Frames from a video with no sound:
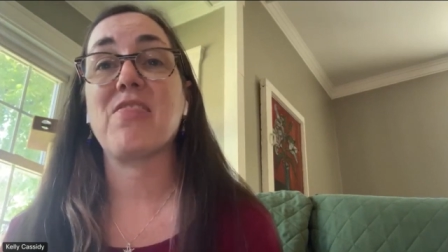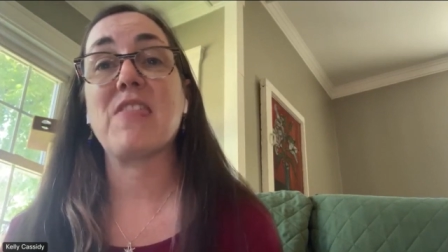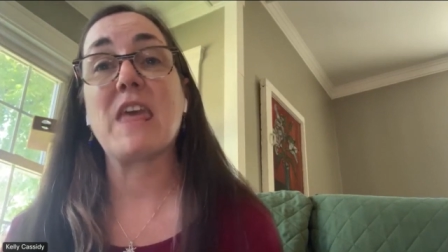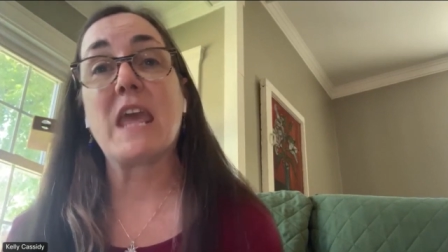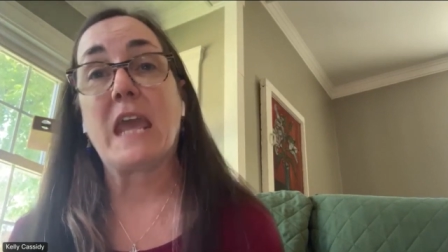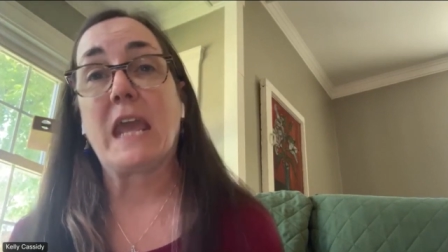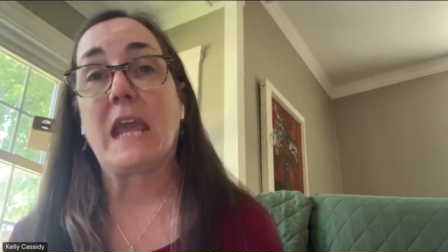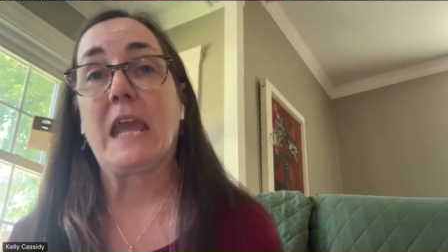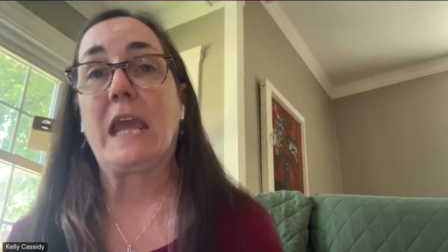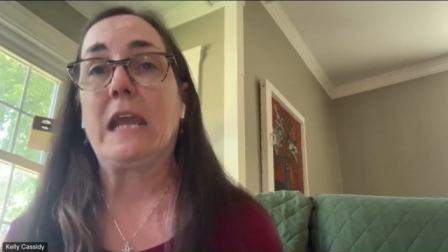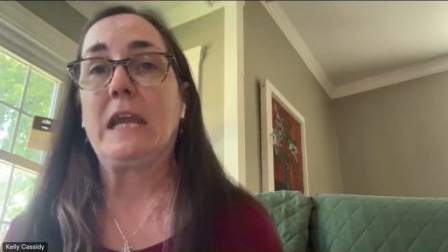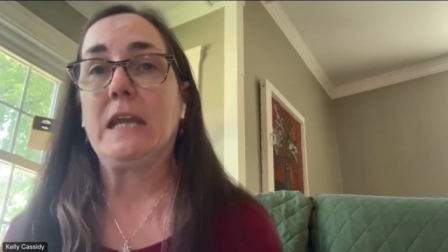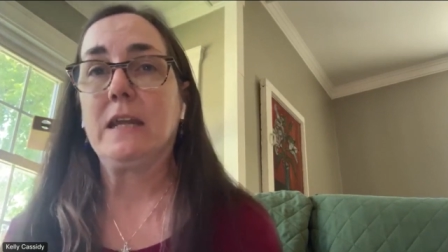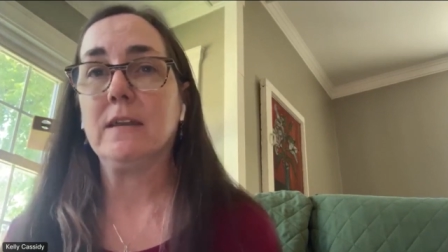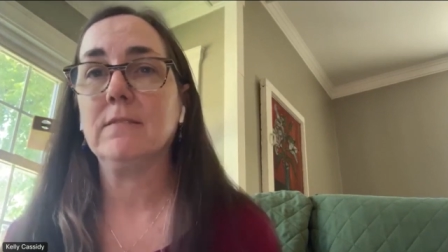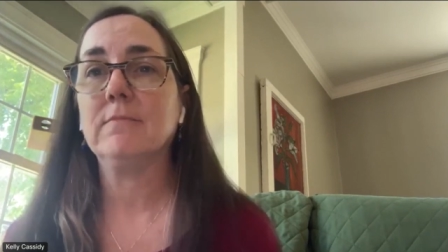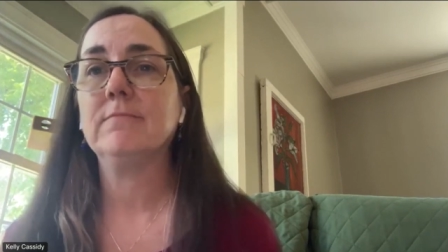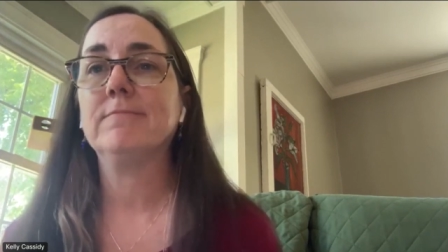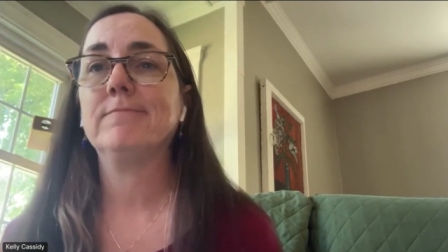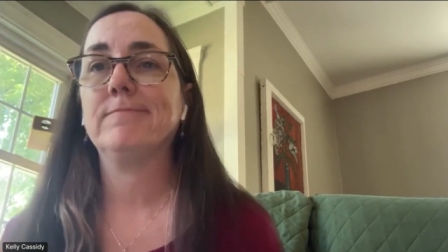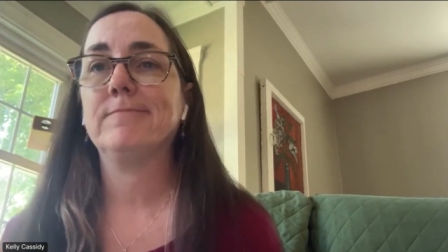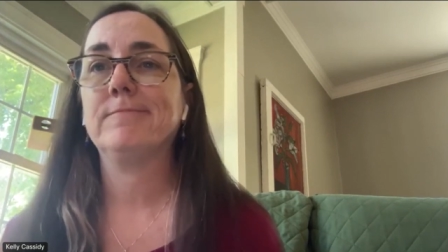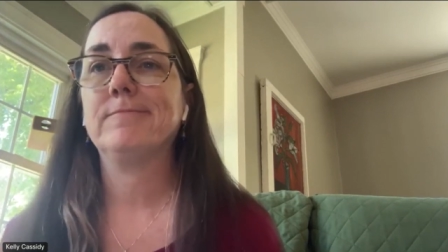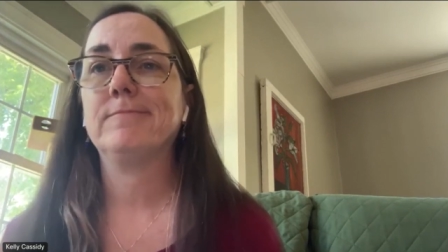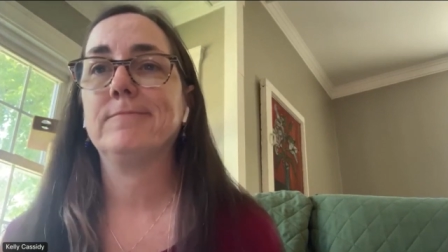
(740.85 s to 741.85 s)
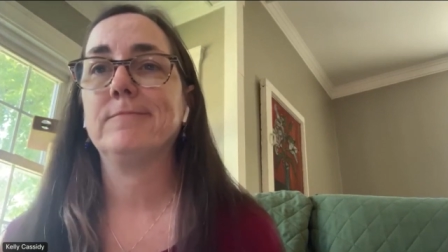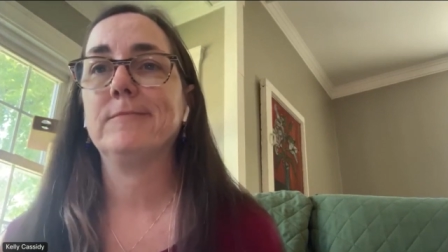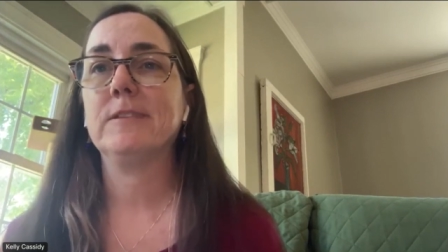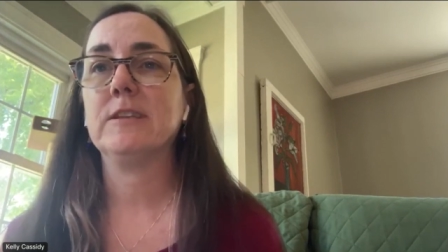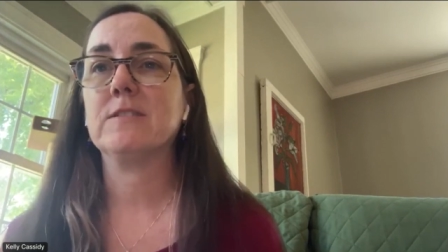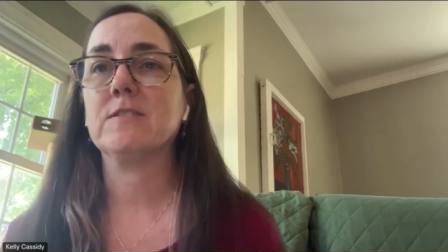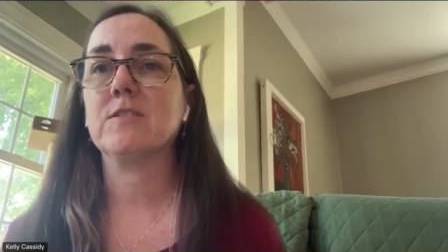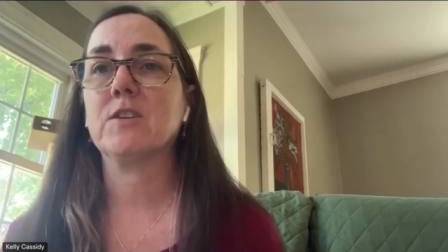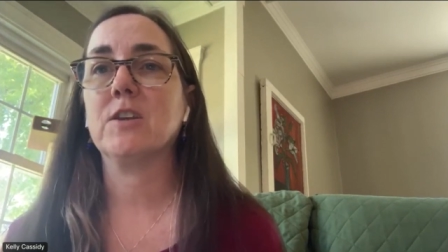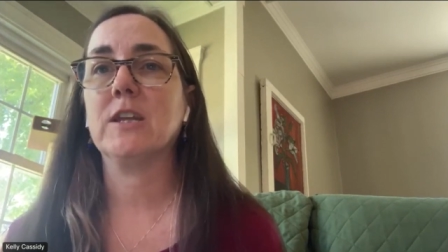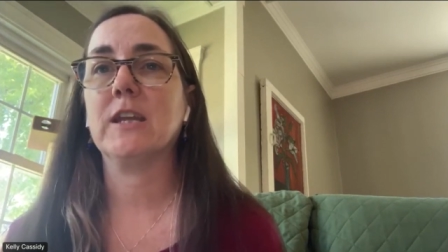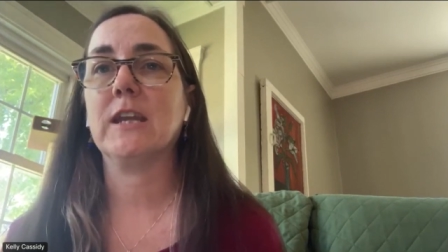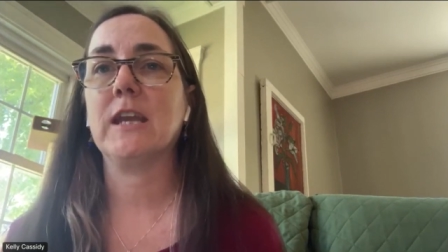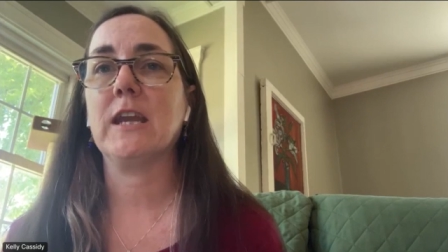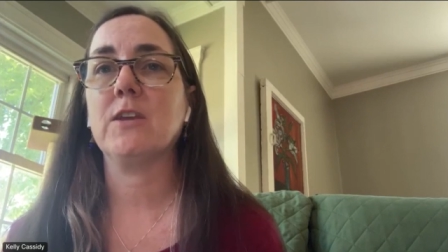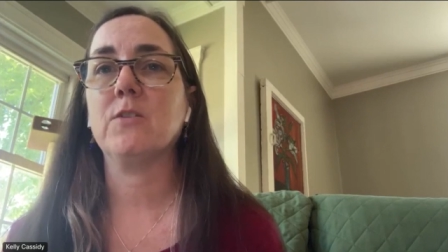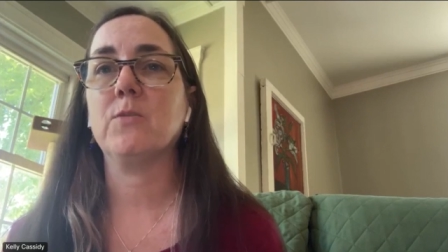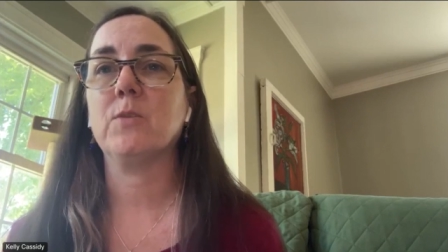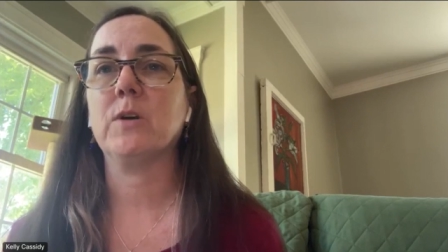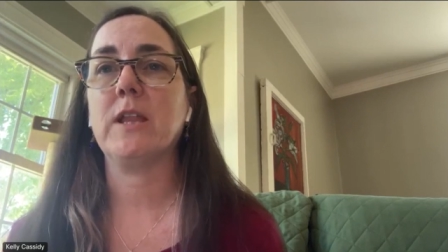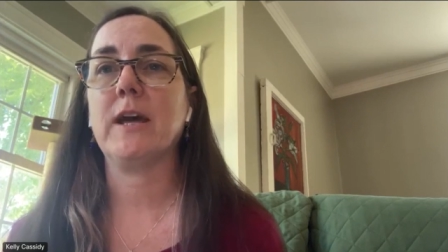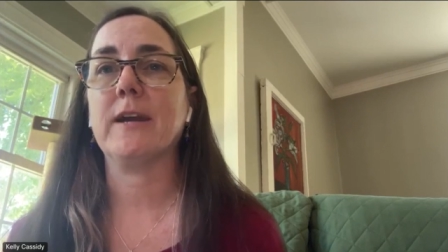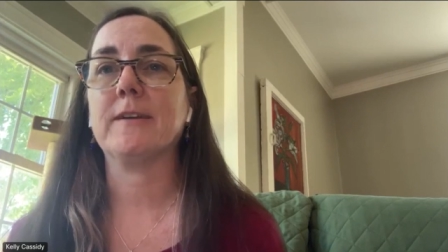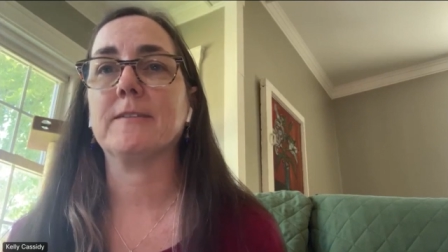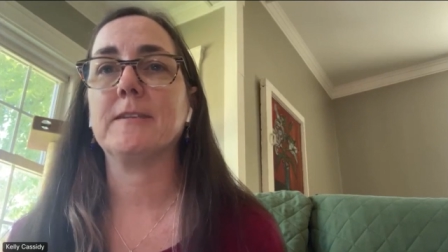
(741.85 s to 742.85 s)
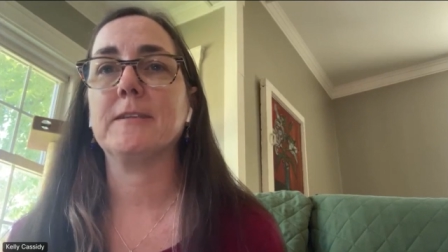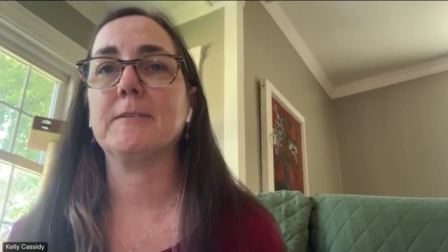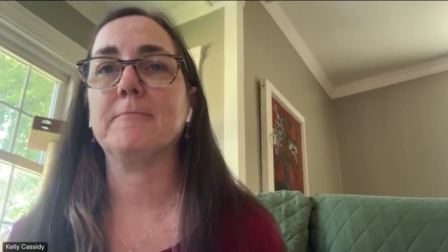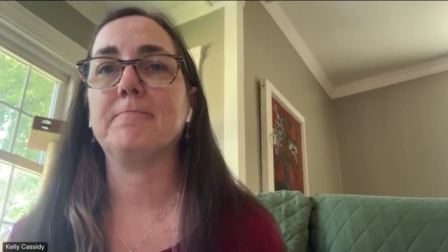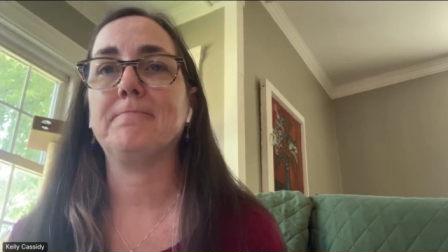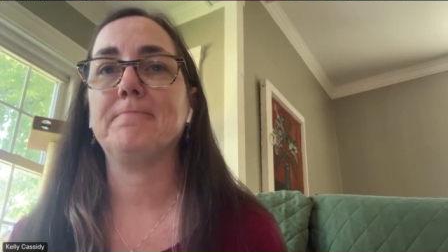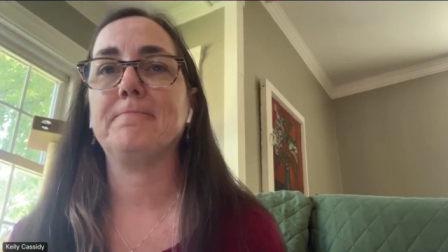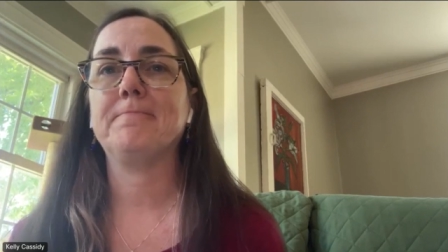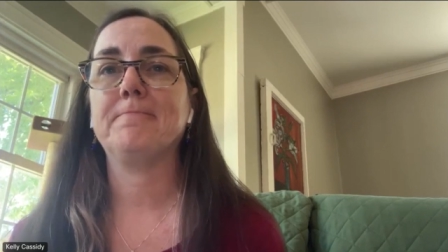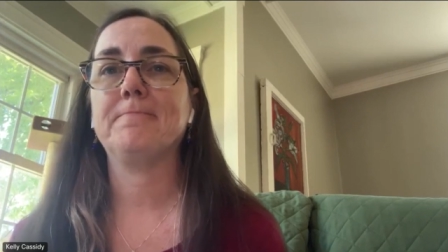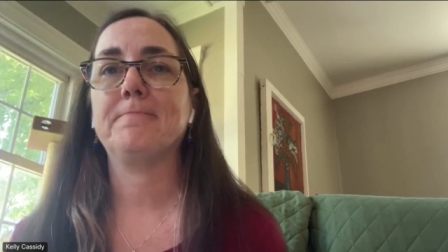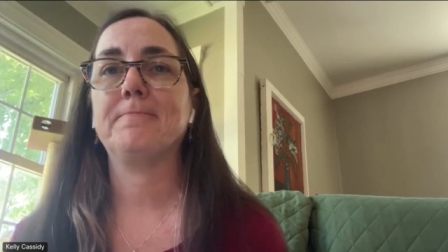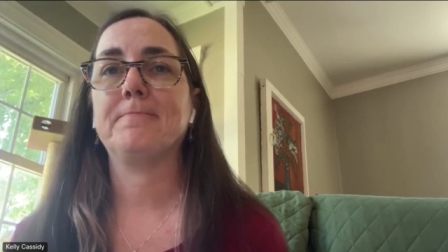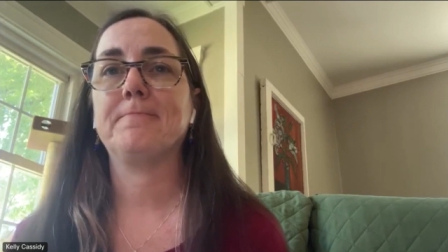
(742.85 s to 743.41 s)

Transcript: thing that's going to get you elected.